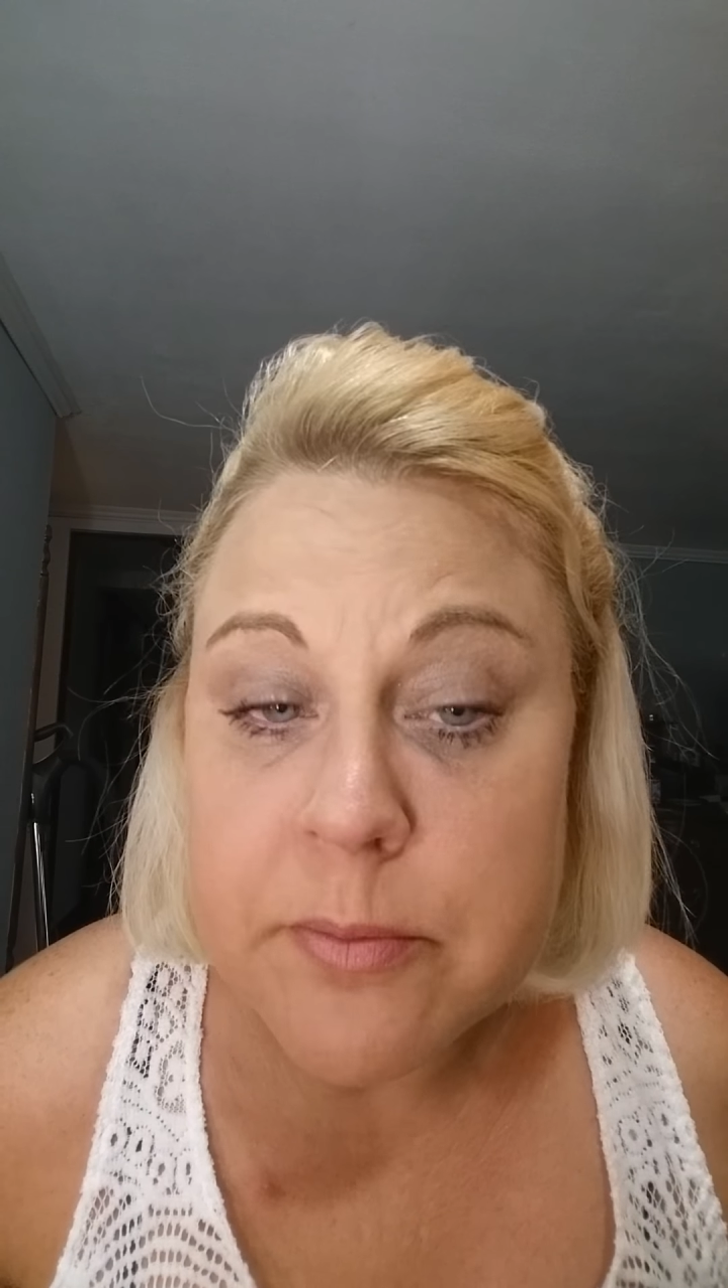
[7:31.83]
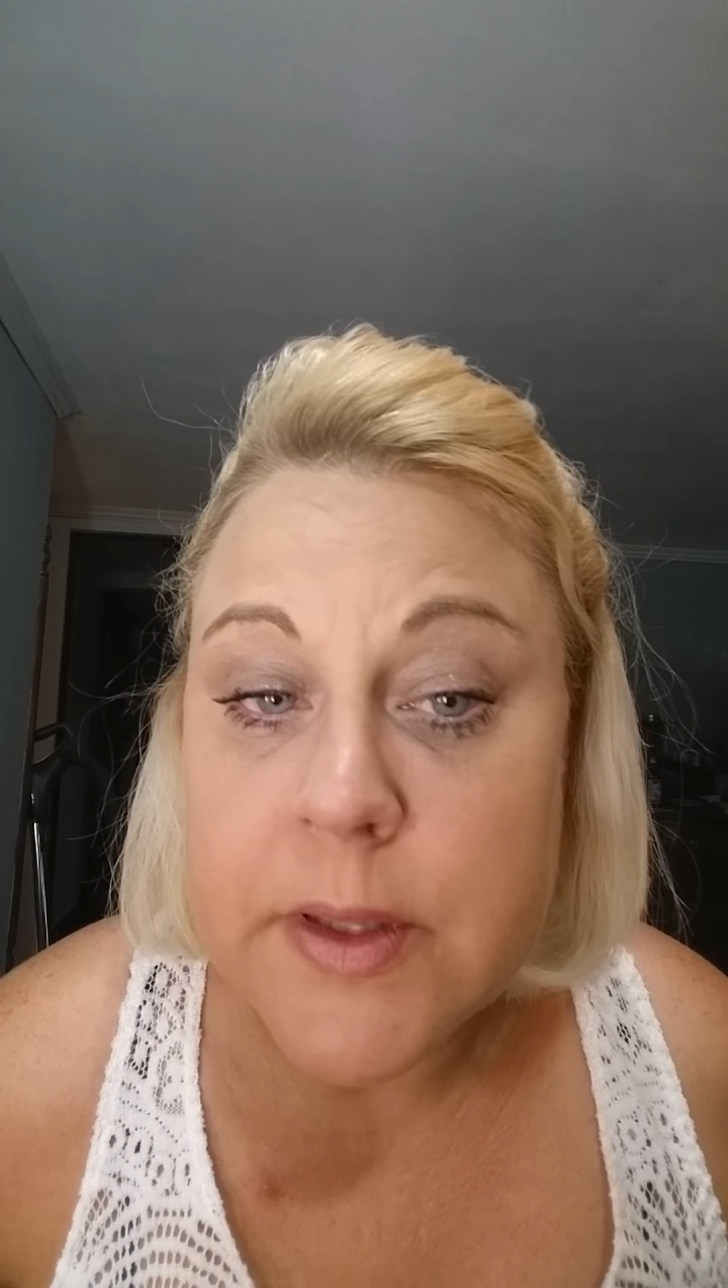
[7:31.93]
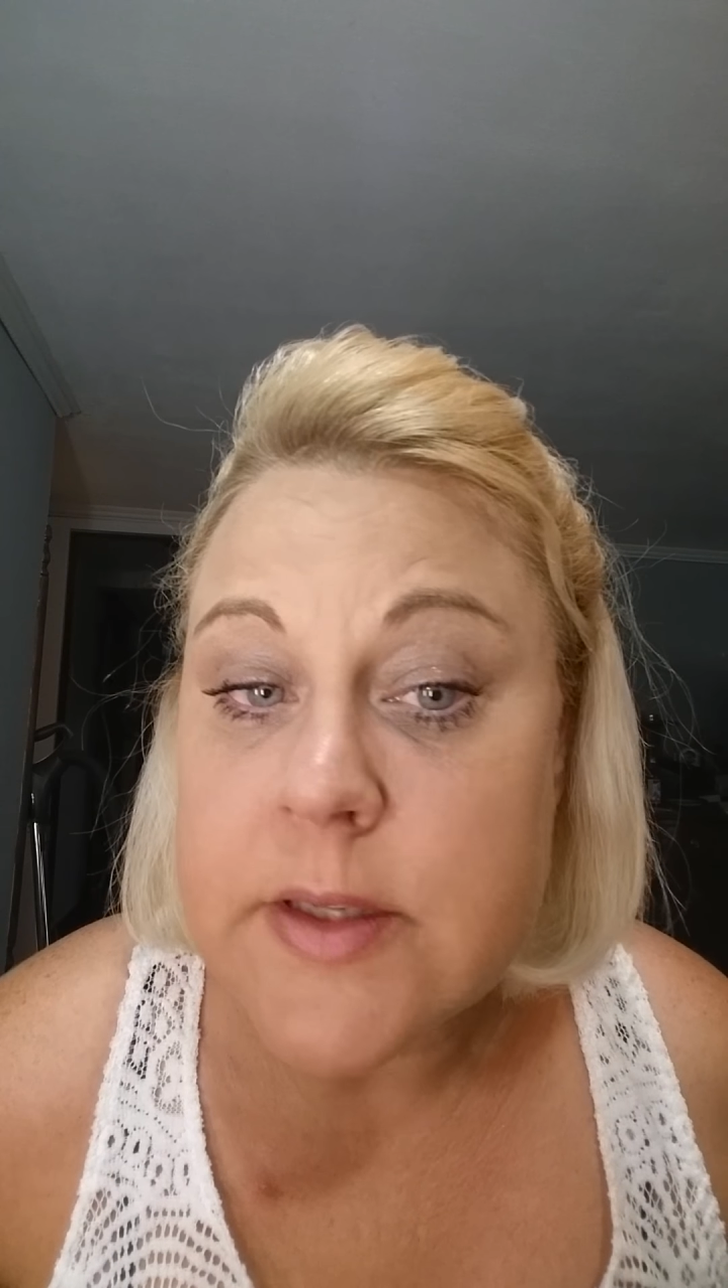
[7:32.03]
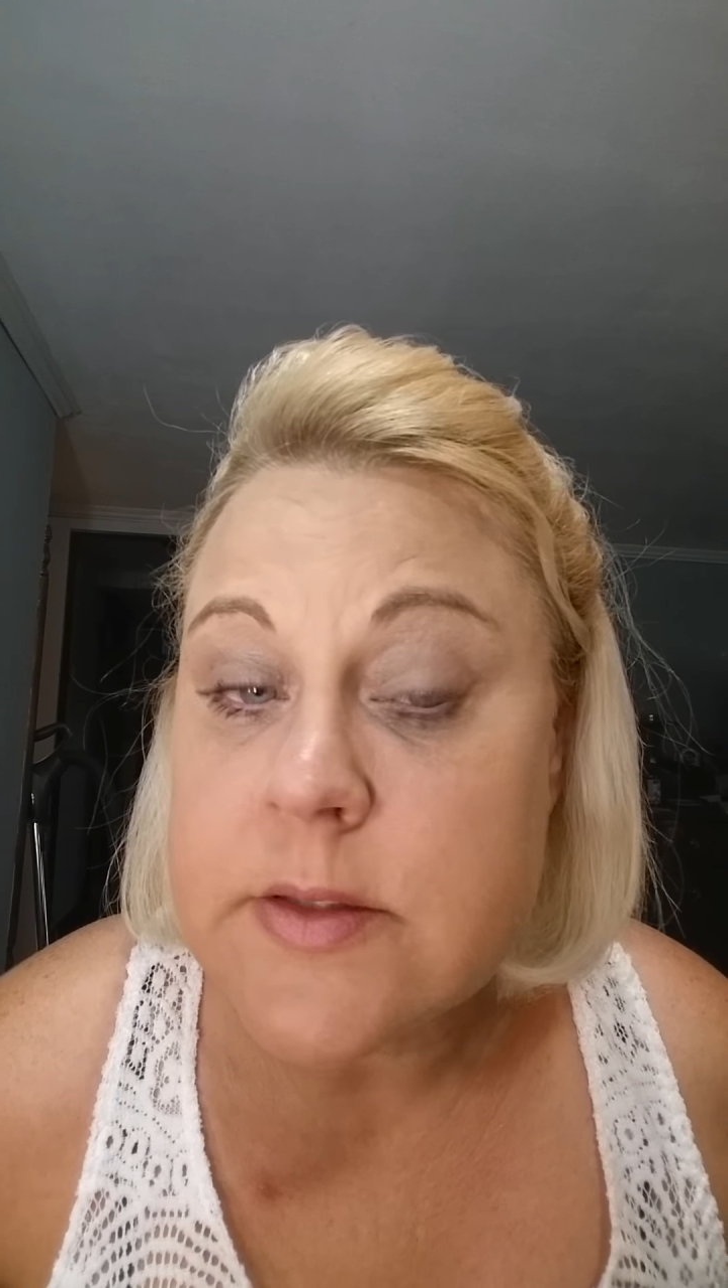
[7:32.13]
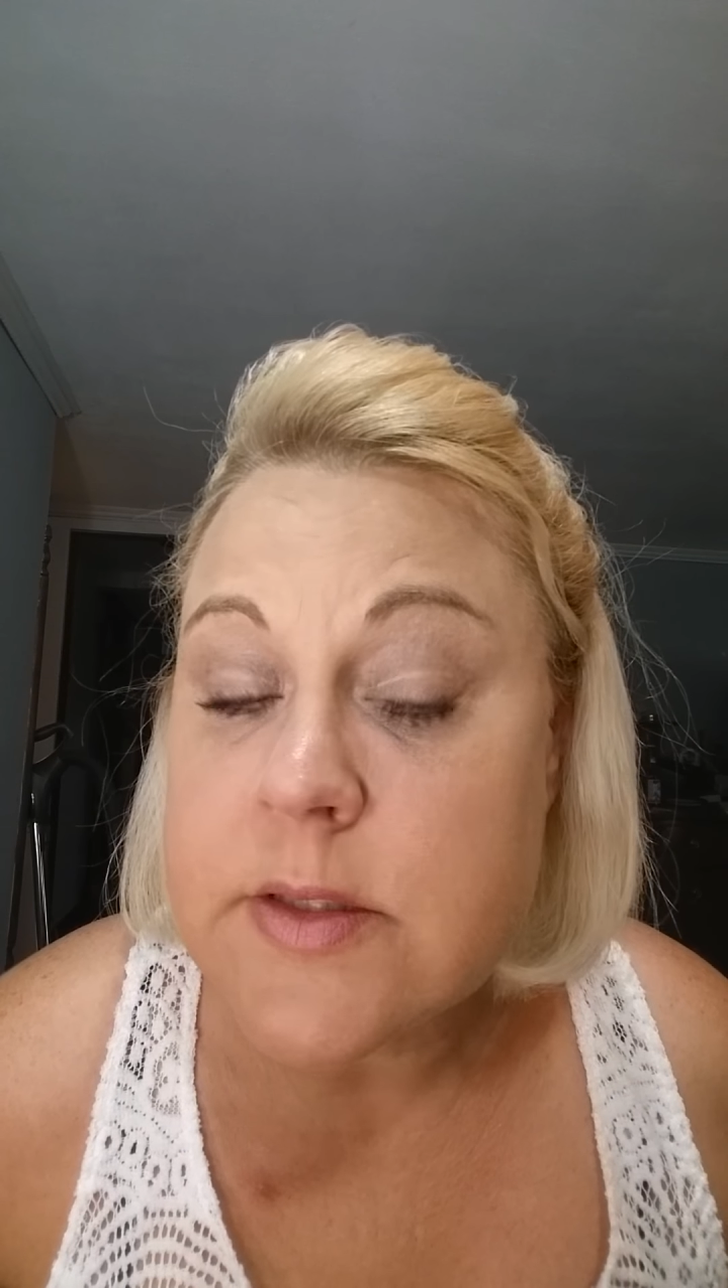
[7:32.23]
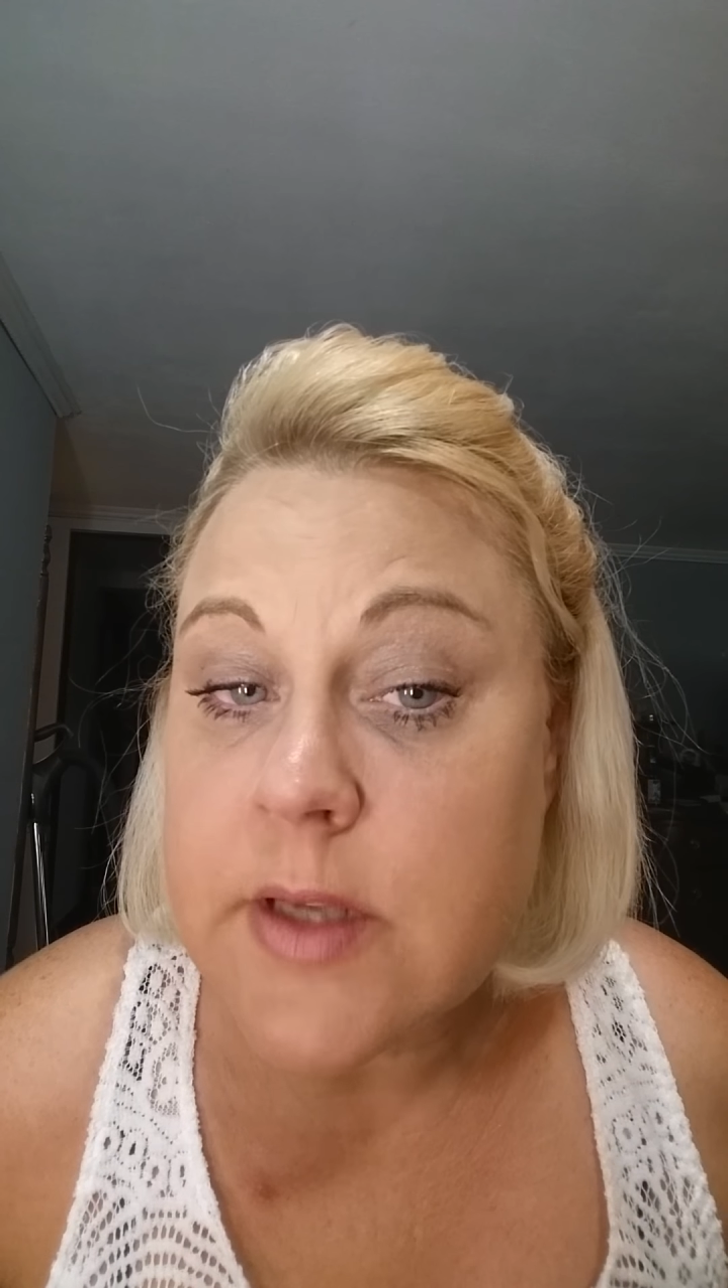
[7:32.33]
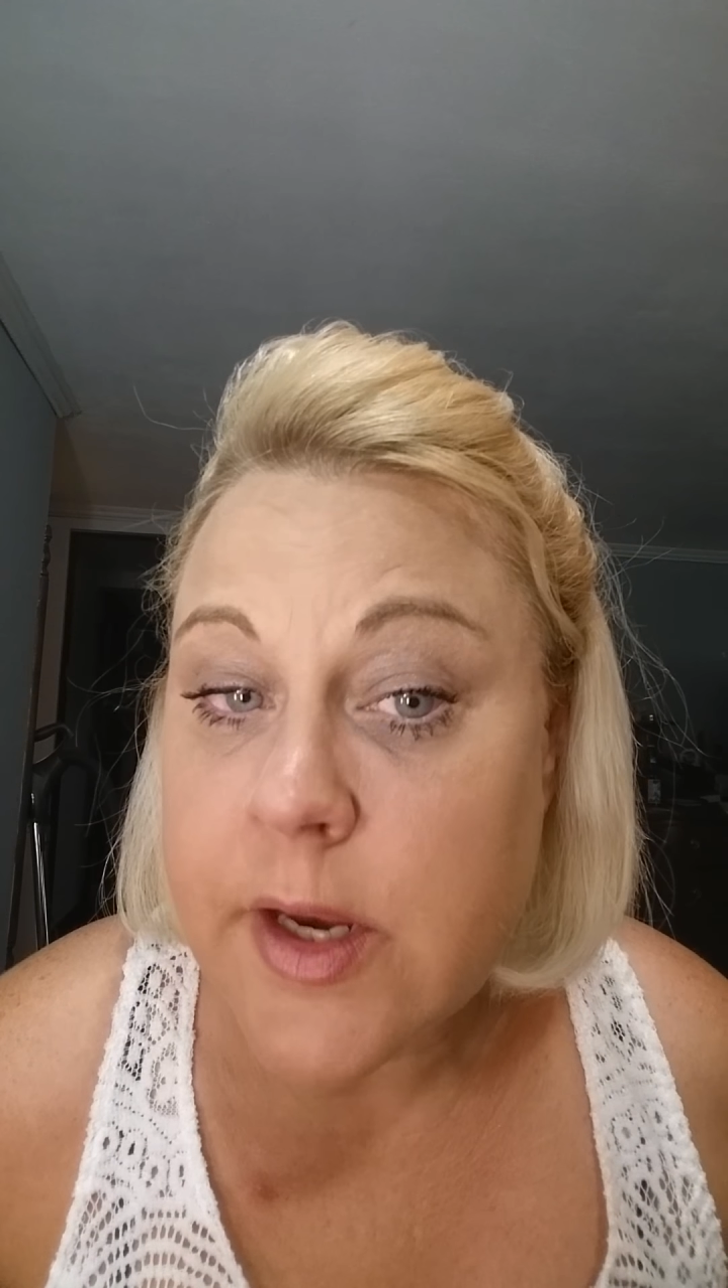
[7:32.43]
in places,